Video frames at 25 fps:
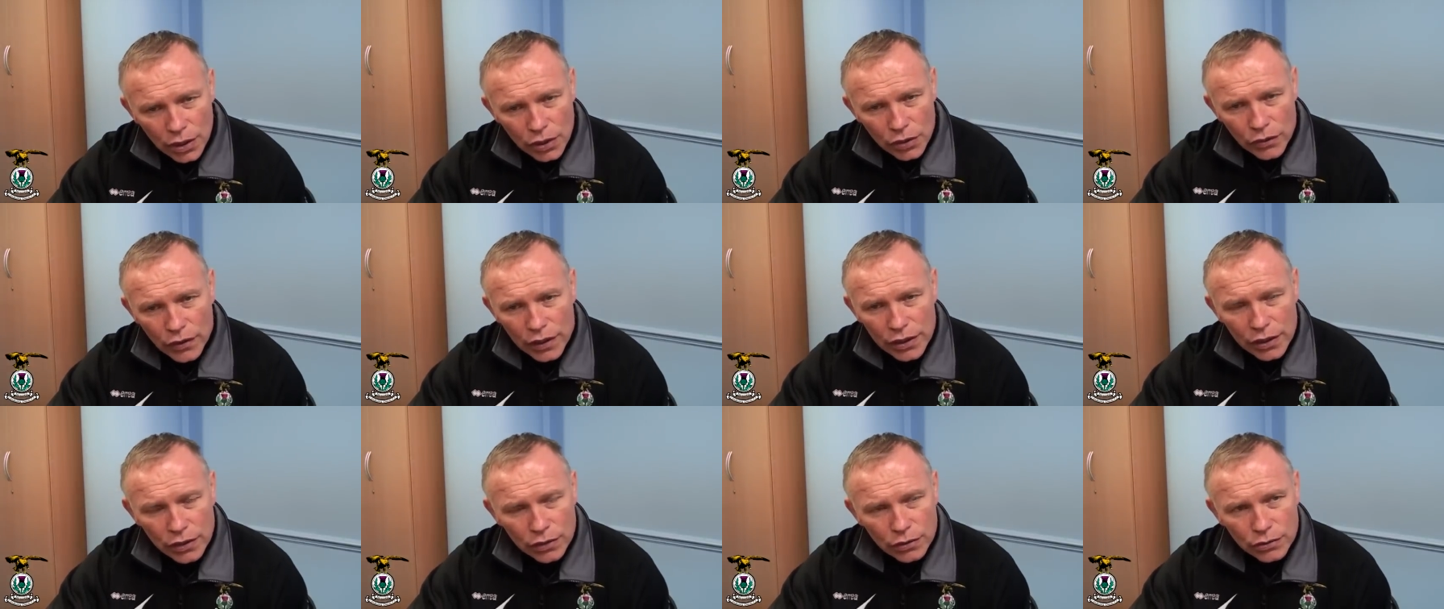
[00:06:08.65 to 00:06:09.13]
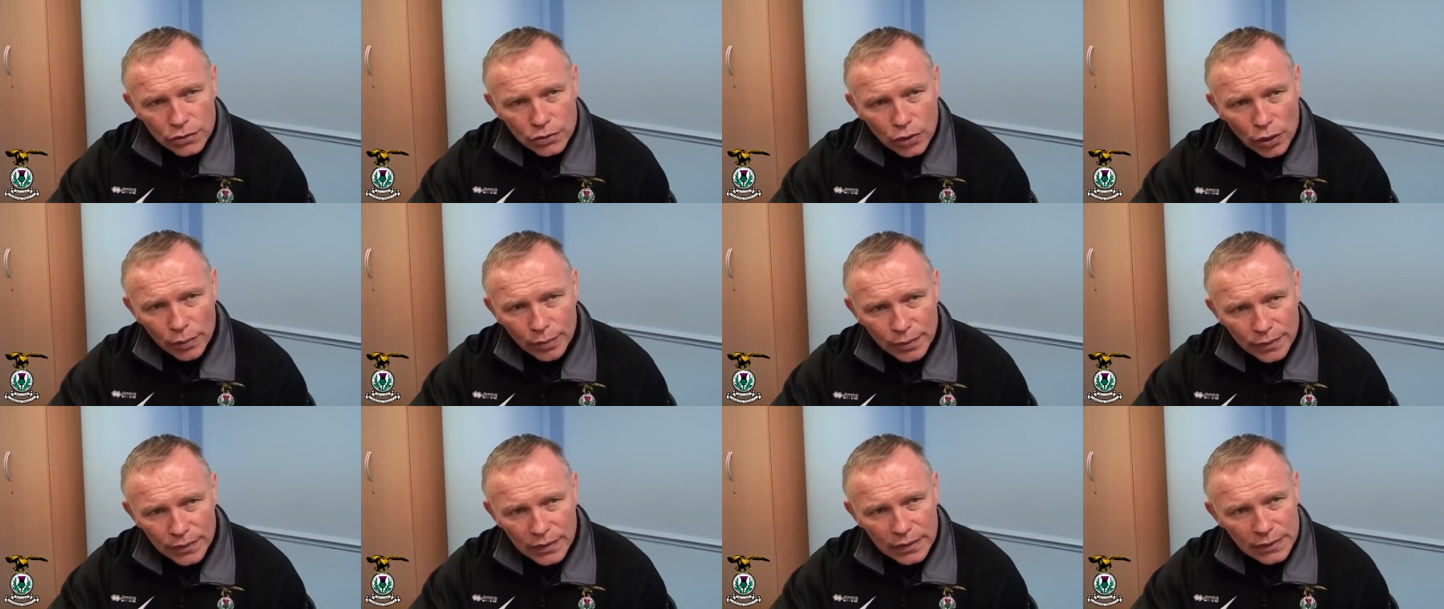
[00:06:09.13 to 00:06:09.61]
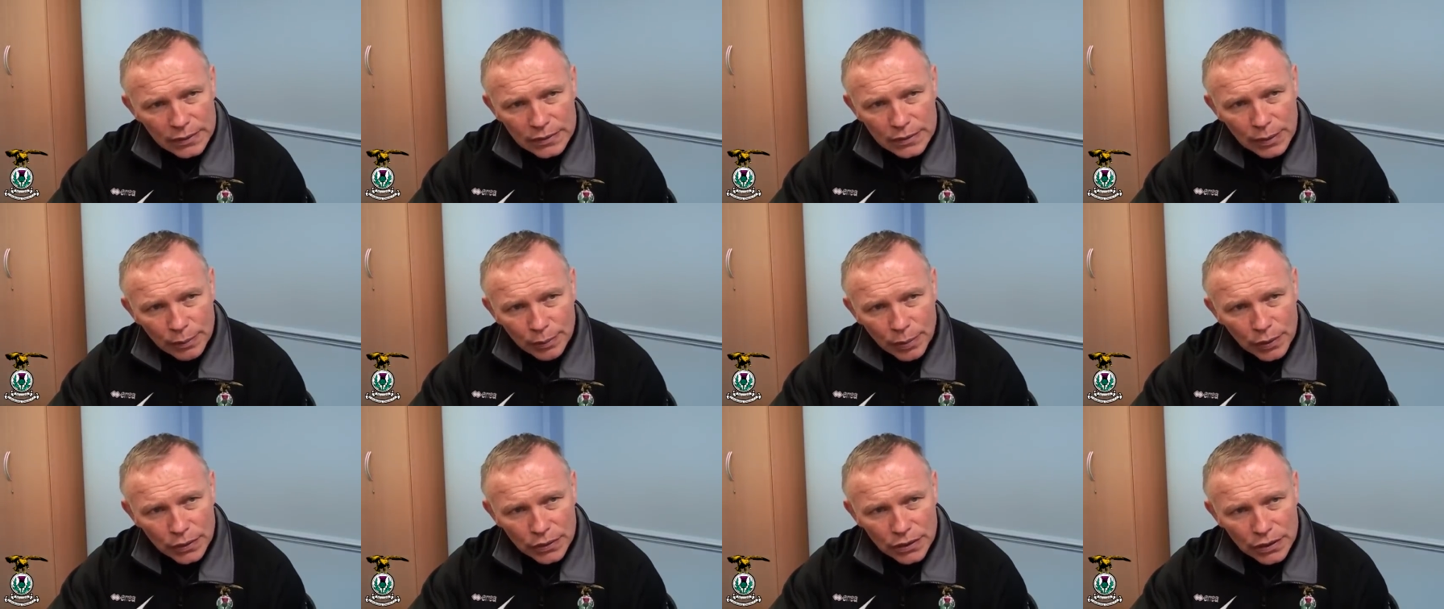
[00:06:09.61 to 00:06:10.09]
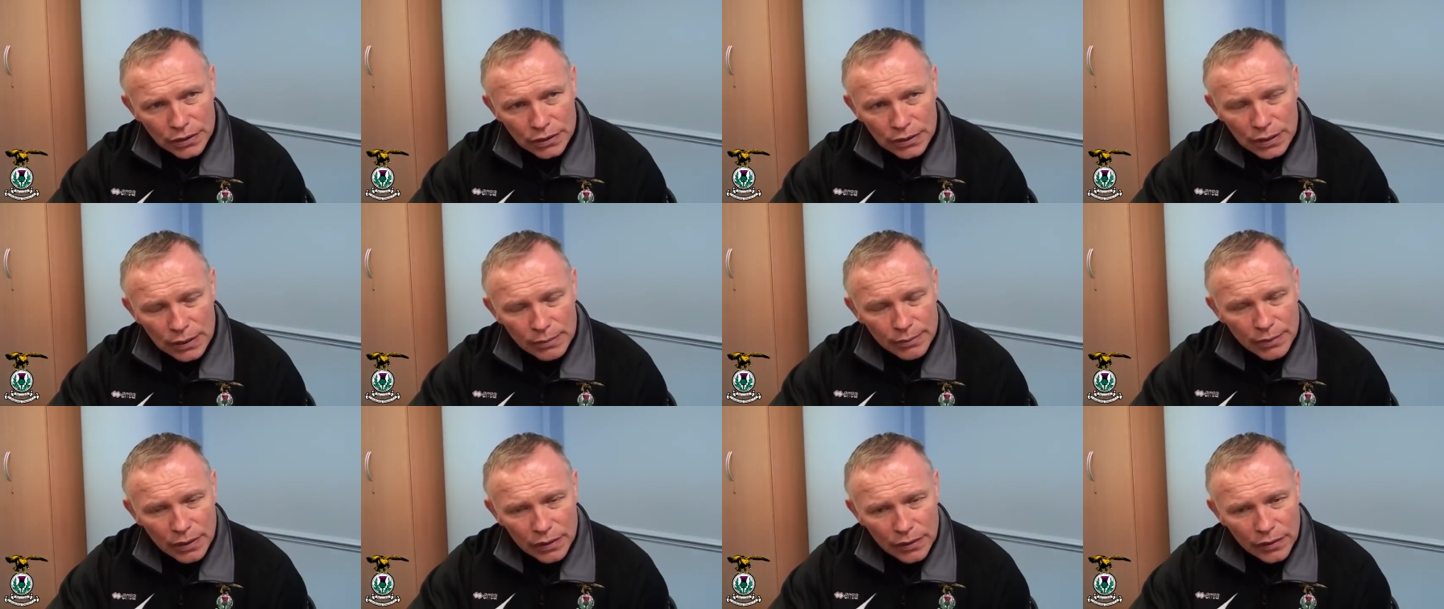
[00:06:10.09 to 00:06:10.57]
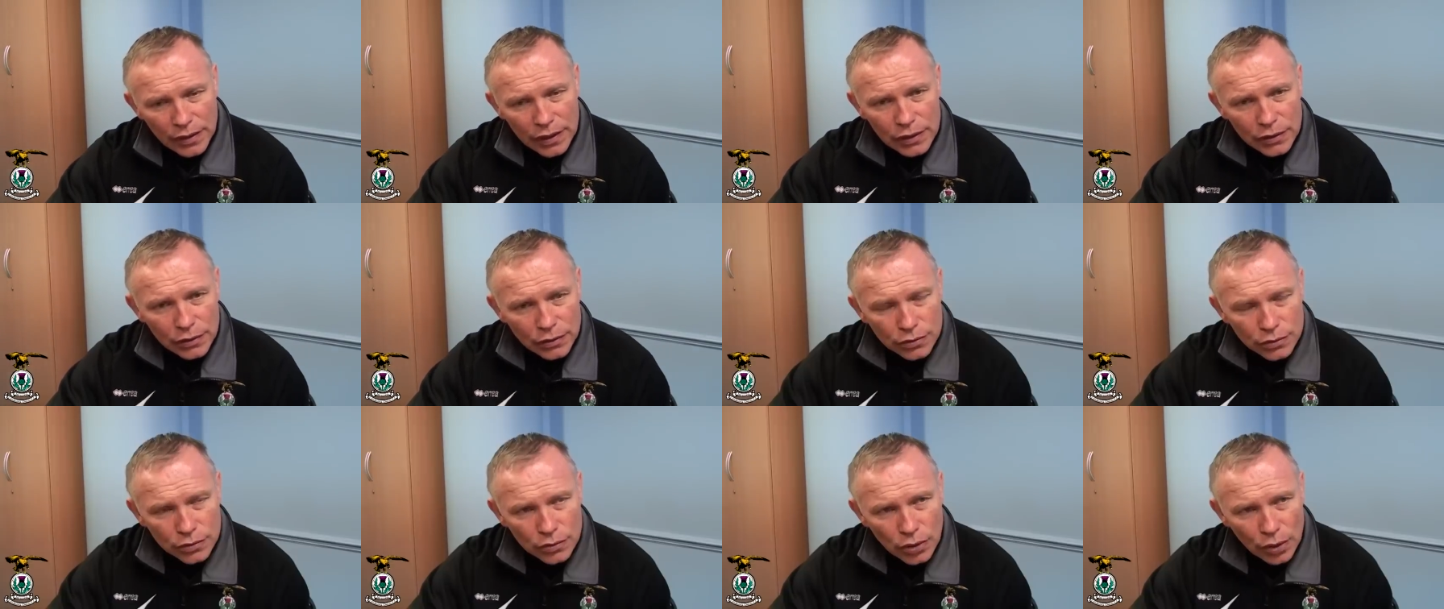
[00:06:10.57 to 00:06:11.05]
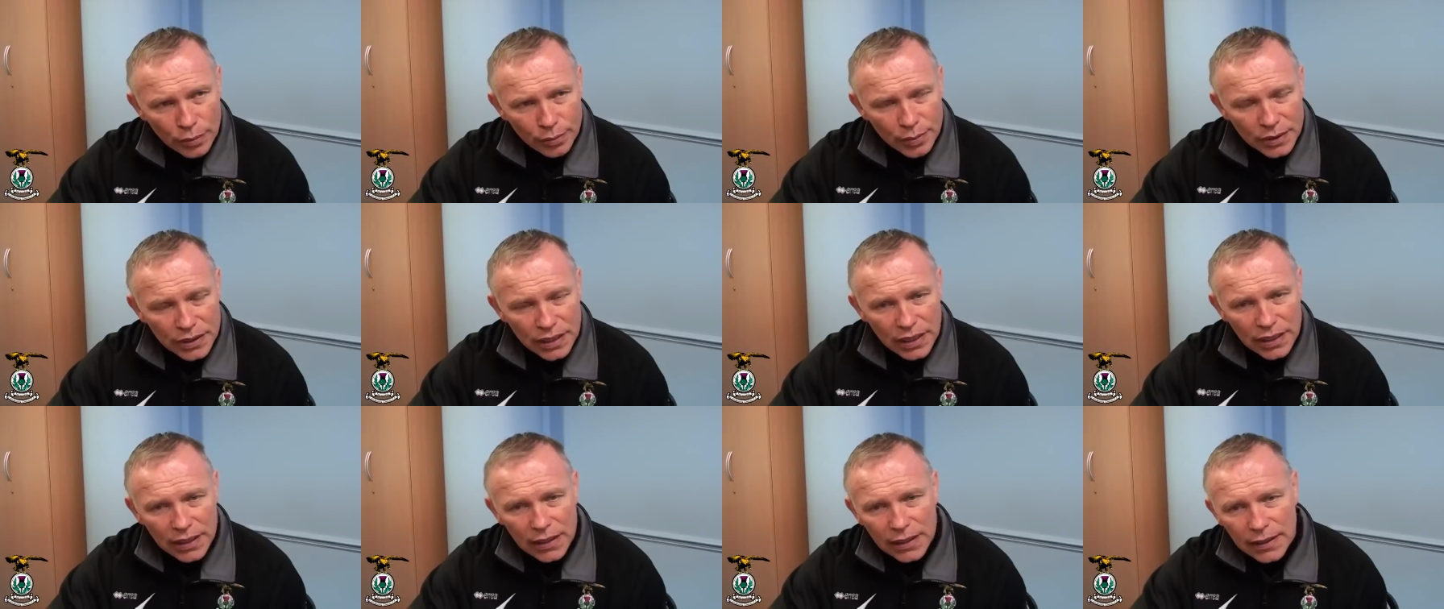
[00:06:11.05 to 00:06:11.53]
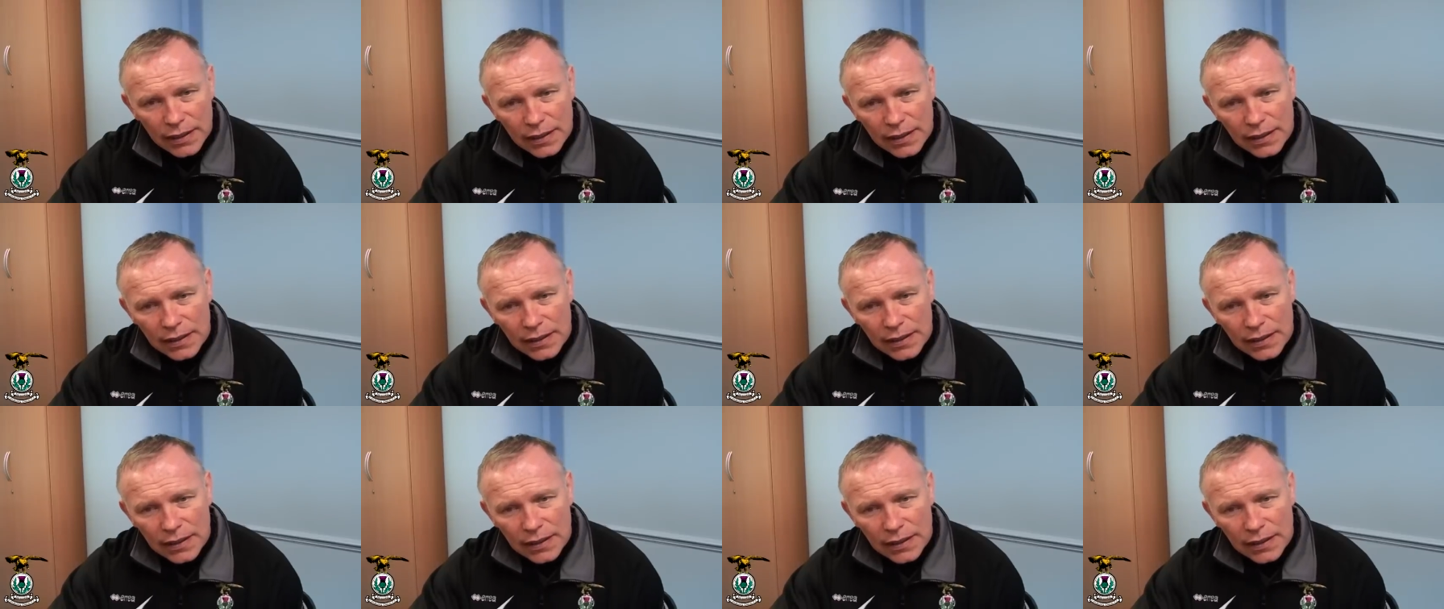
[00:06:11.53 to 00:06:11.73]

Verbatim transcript: right on top of you, support their team, but right on top of you.